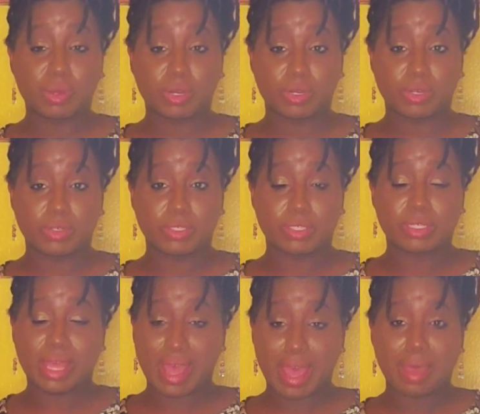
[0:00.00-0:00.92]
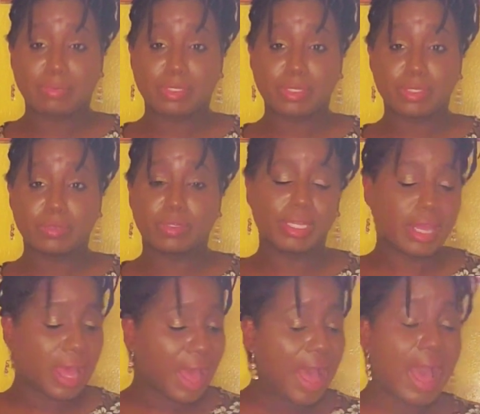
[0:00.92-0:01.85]
words.
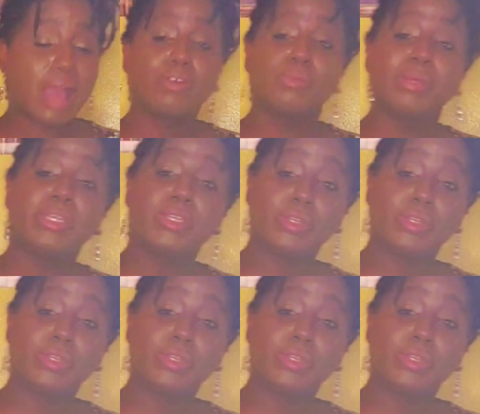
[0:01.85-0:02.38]
Absolutely. I will be